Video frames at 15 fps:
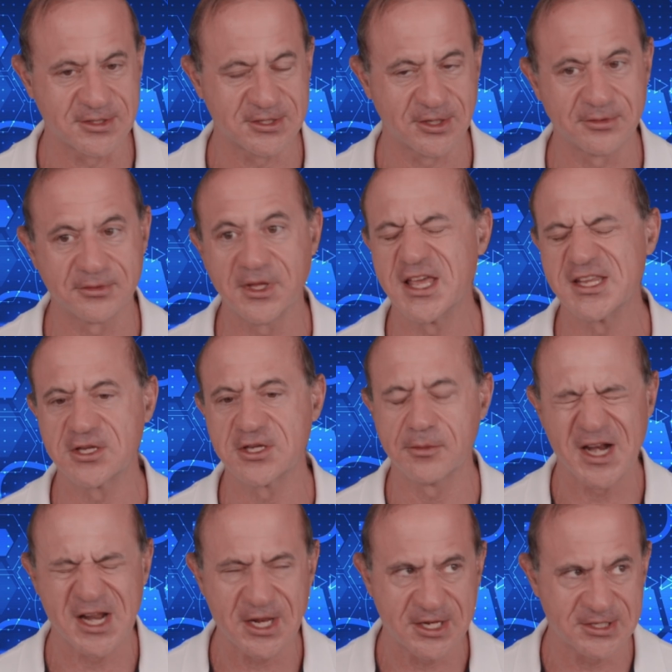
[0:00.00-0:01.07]
So is
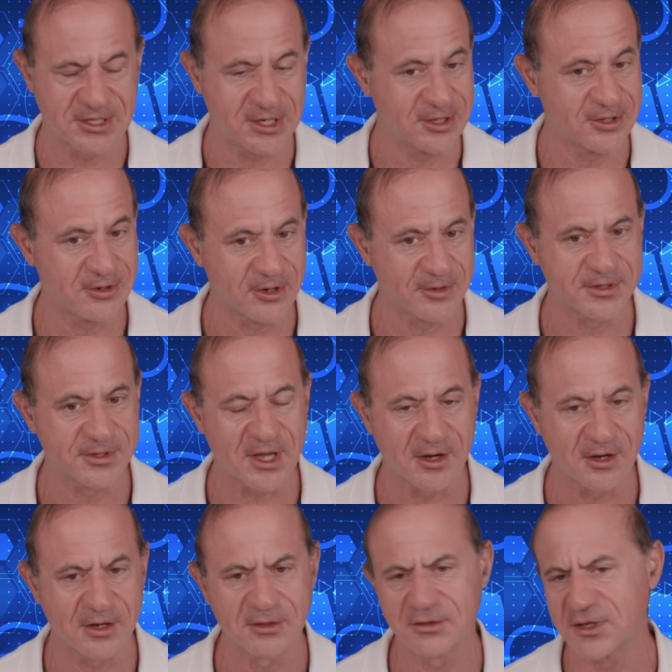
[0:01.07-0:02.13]
Kubernetes an either or with
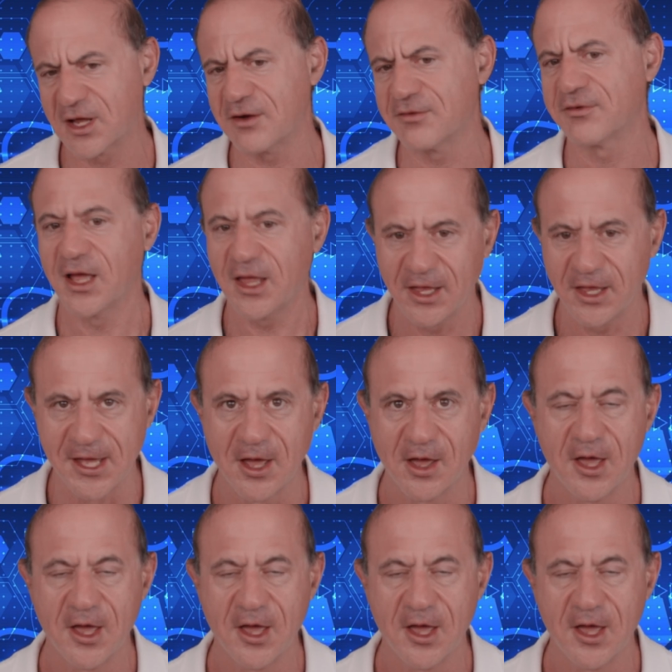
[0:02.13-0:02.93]
Docker? Not really.